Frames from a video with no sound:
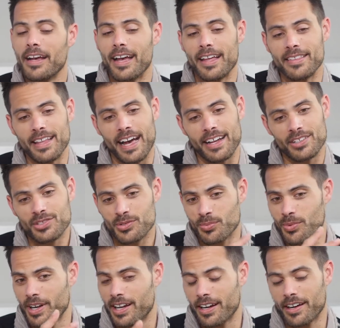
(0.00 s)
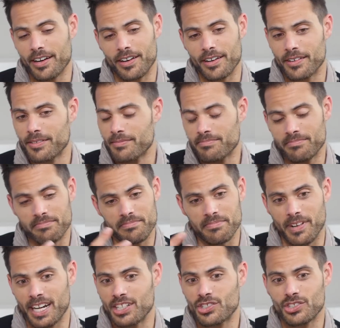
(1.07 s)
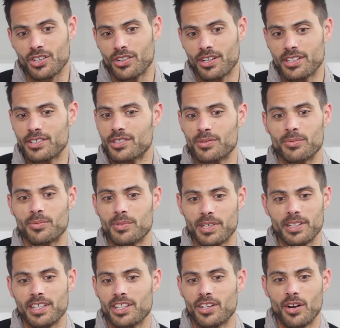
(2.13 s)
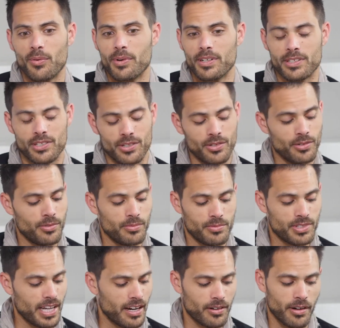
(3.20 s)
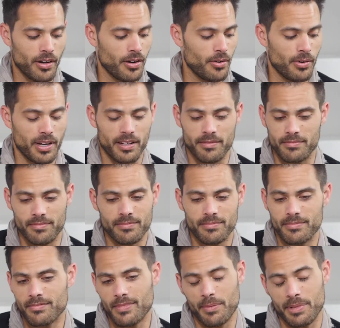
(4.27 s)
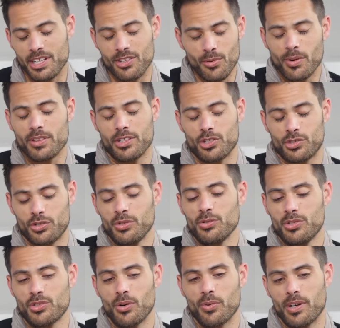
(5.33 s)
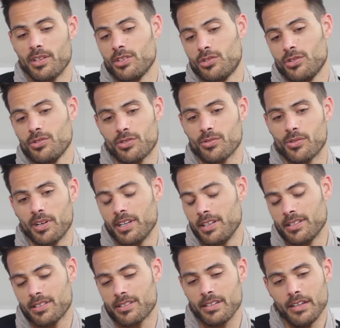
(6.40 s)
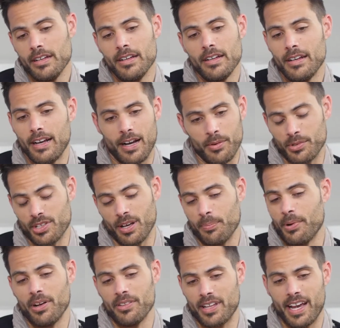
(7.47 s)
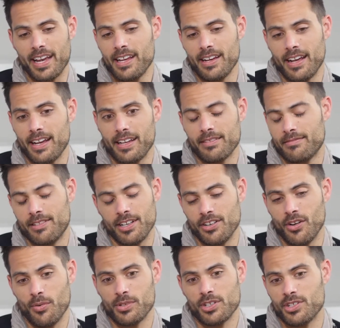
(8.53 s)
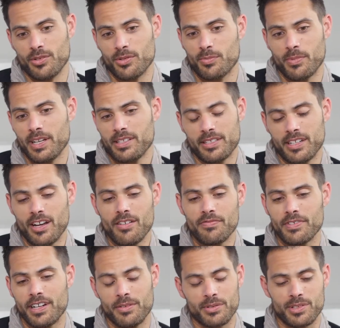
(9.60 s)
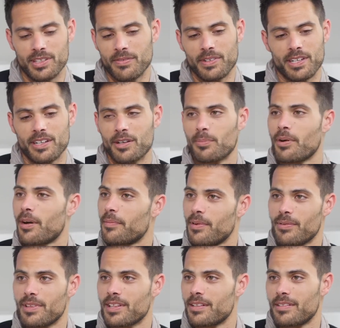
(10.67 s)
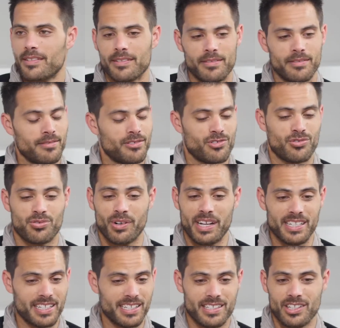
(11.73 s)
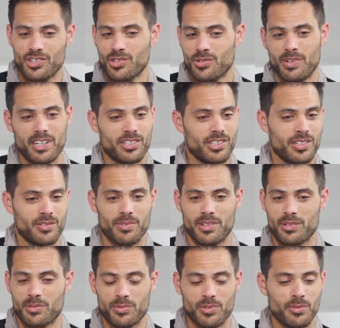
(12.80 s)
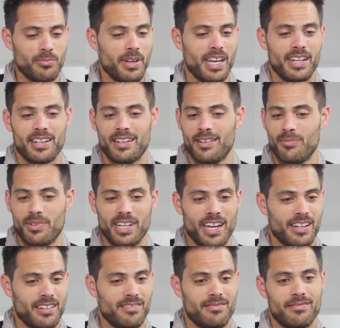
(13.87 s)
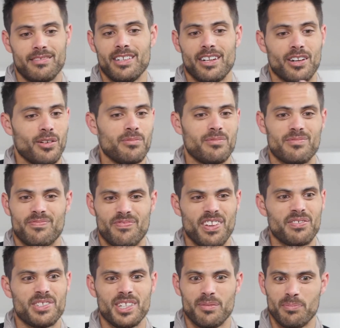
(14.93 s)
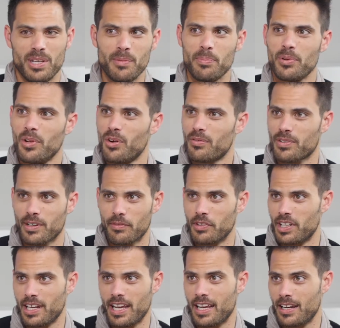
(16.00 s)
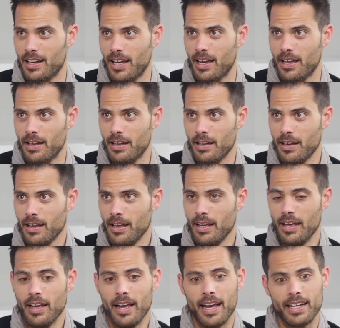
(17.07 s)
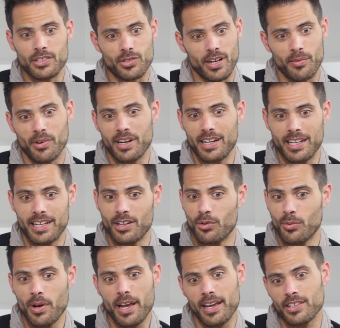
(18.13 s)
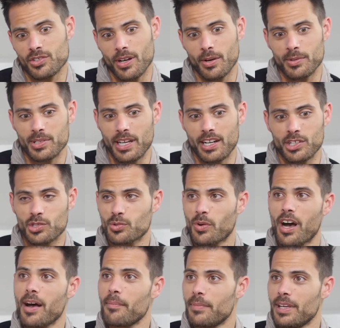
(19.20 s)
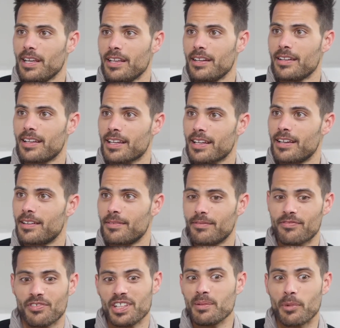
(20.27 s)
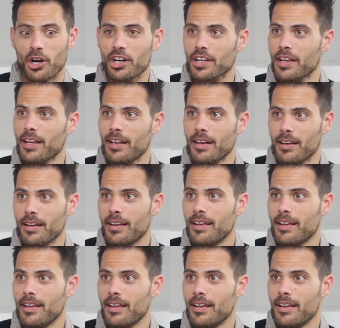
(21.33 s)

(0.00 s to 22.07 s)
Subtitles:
And that's where I started to really go into tarot. And I mean, you want the true story. The true story is I was up all night and I didn't know what to do with myself. And I was living in an apartment with a crazy situation with a roommate. And we had, 15 people over every day and night. And so I wanted to get away. So I was at a swap meet, like a flea market.